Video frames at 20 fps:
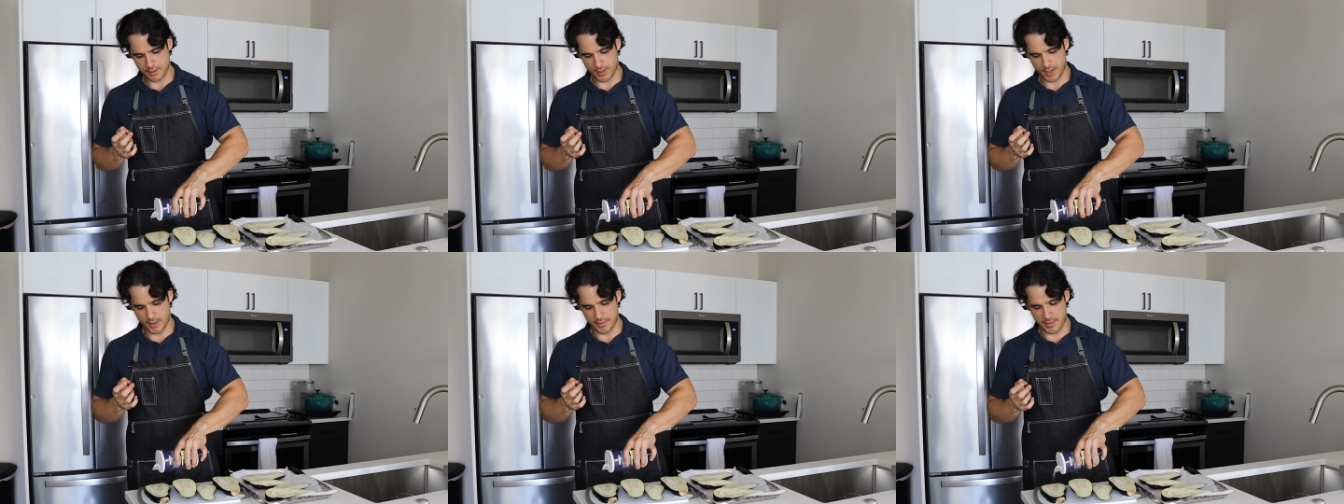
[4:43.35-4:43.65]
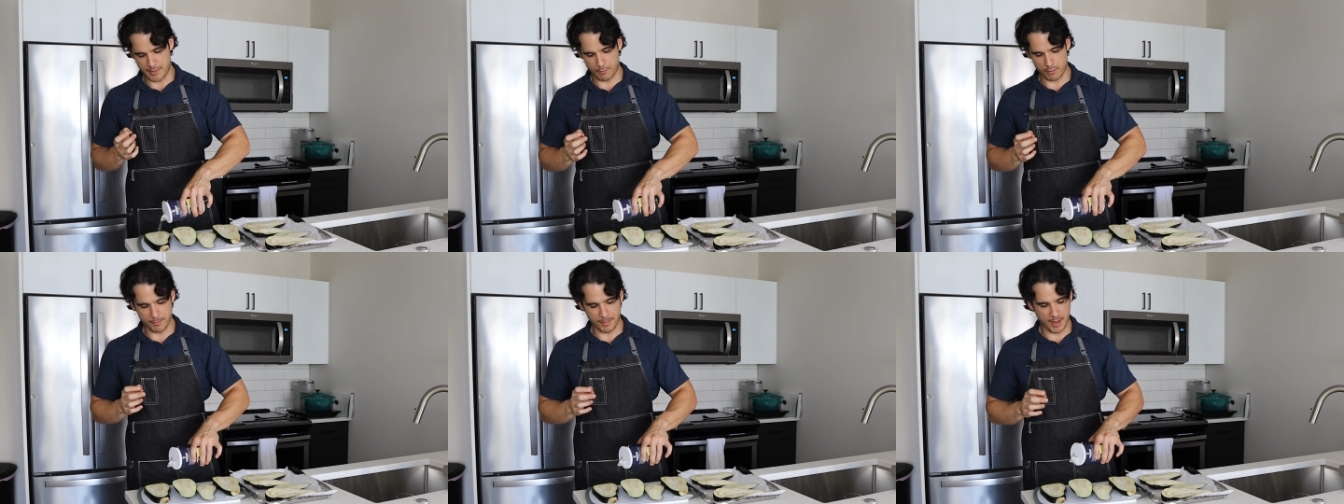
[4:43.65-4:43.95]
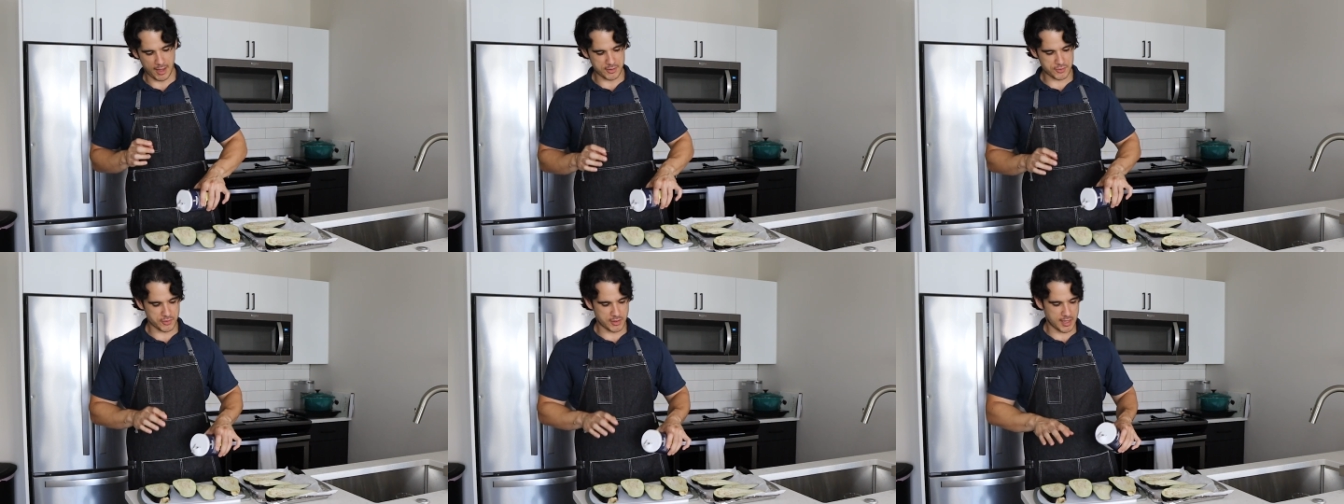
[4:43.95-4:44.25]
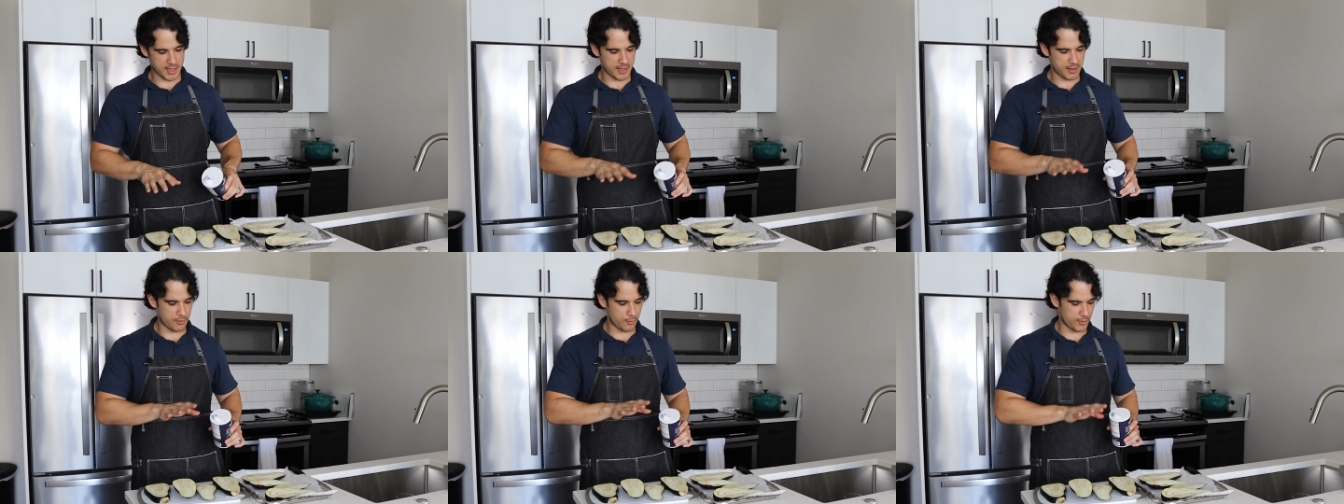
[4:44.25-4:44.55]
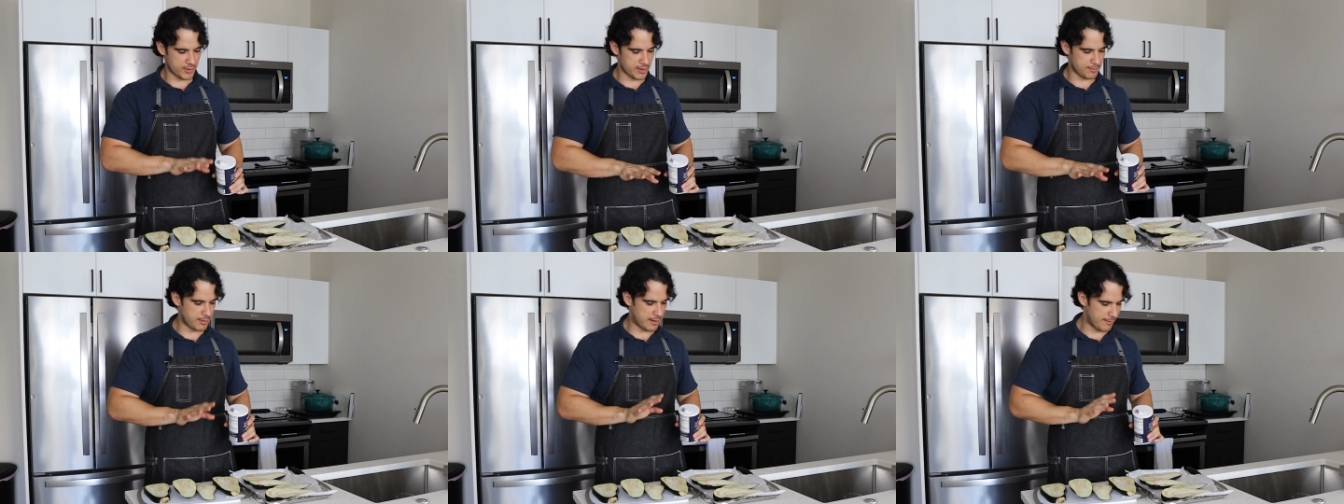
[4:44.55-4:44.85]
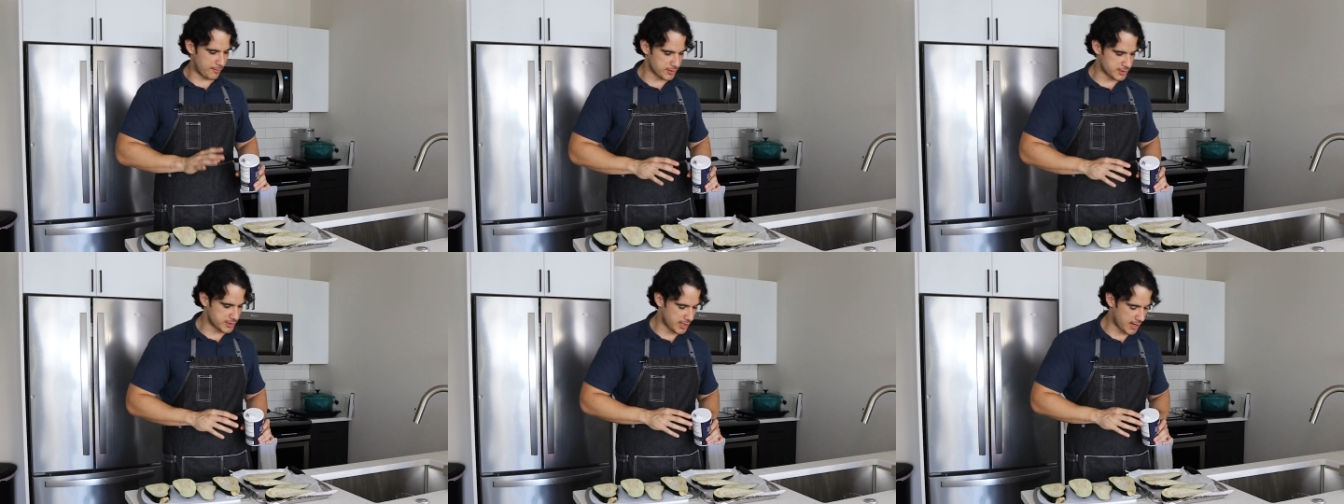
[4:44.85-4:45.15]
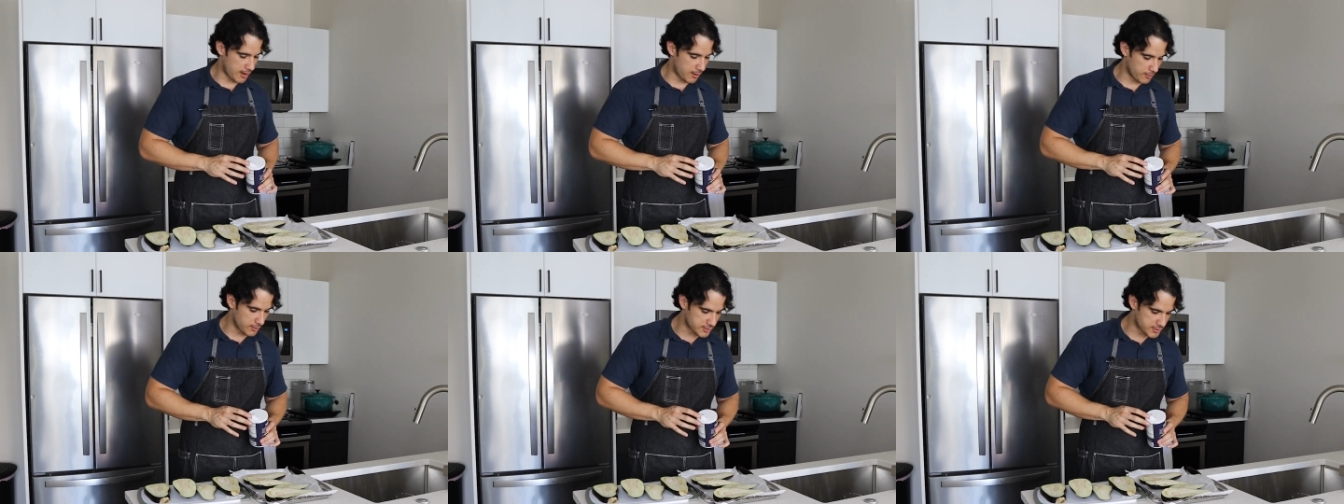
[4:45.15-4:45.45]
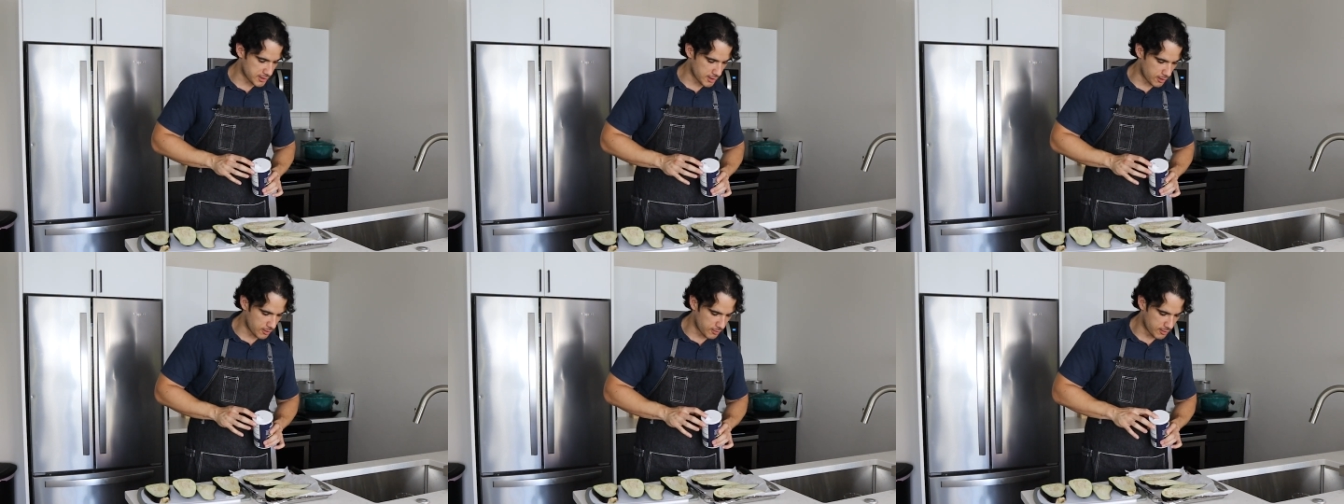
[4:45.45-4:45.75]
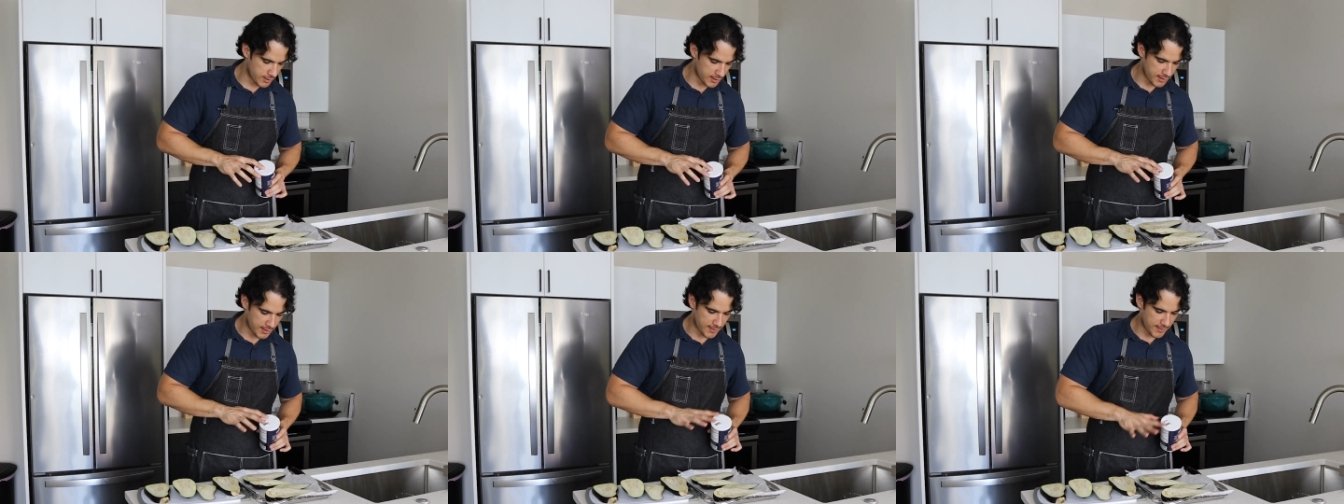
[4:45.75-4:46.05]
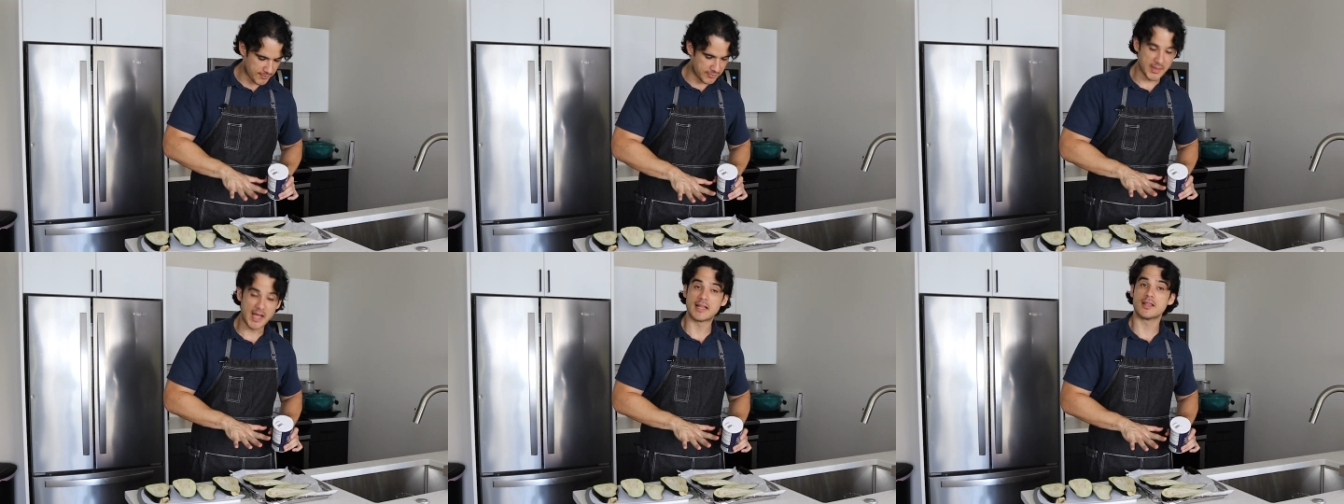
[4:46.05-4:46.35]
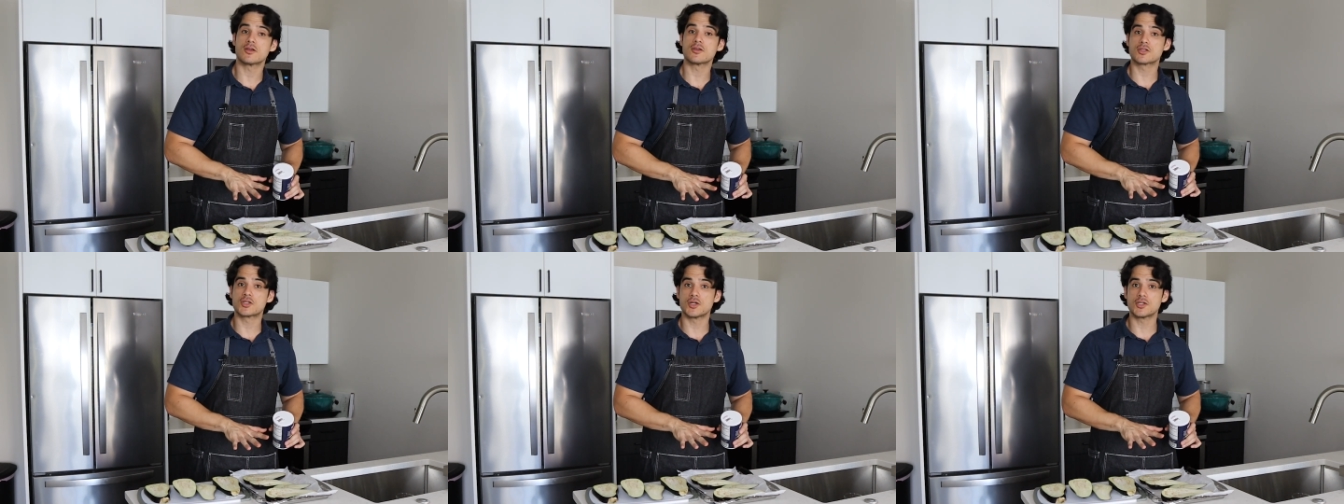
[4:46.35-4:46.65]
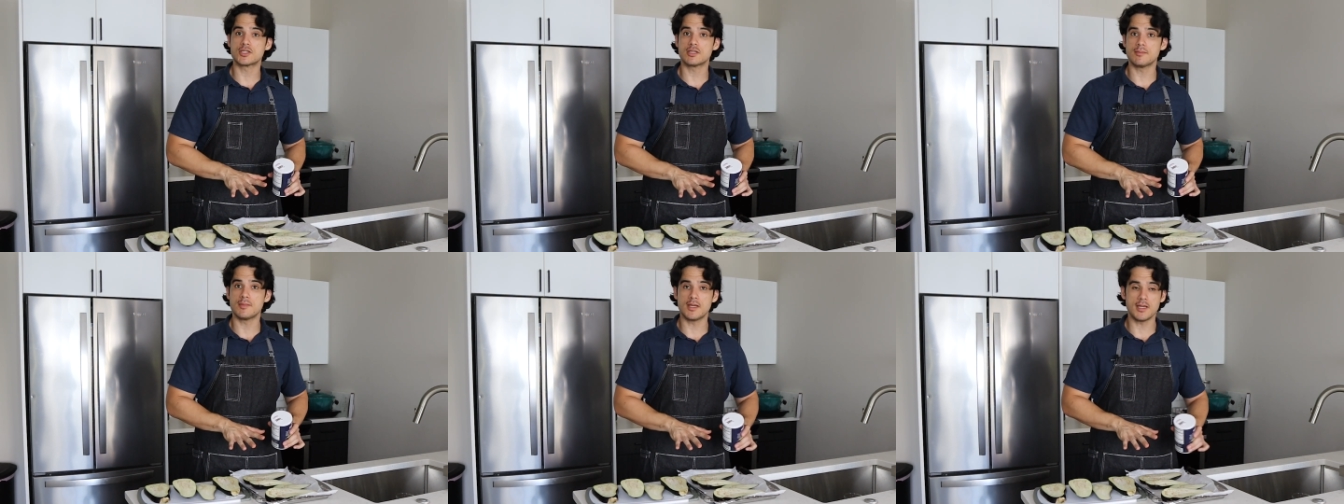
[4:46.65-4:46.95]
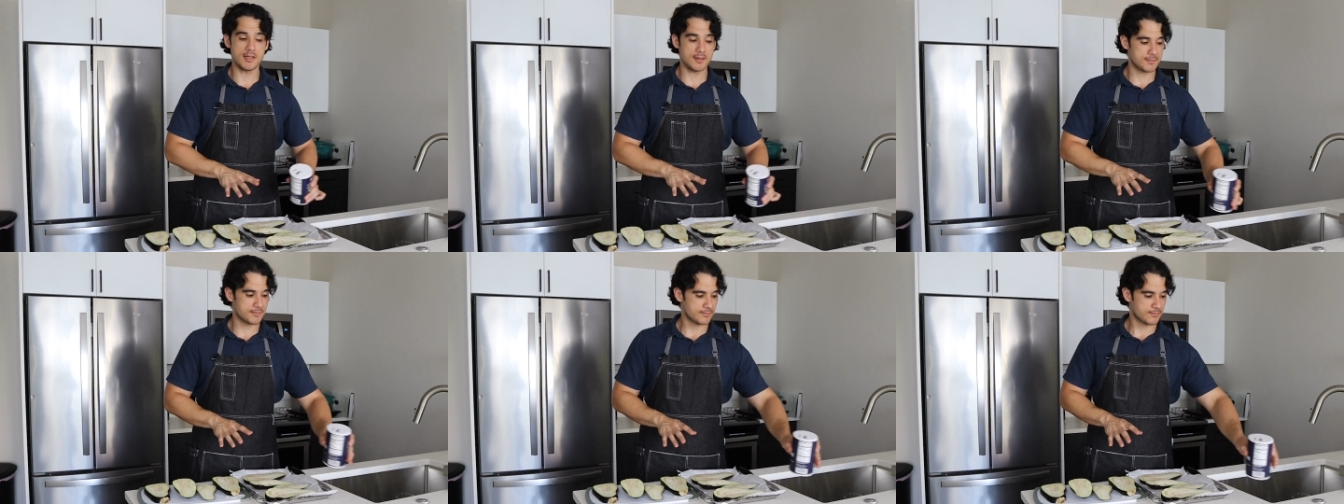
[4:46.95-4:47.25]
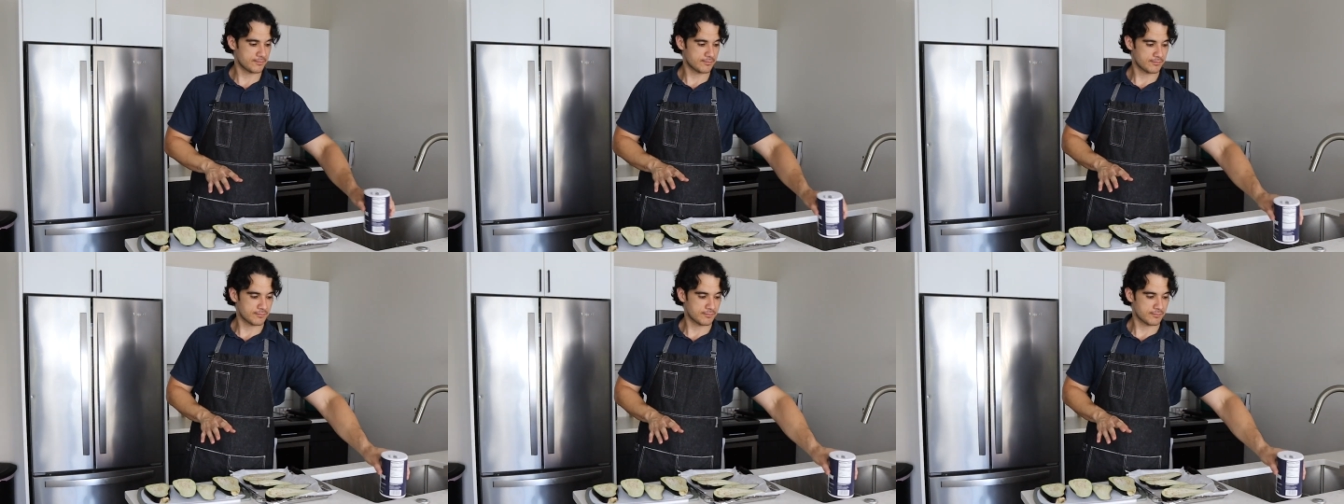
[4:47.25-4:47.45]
And then we'll pat dry with a paper towel. So that looks good to me.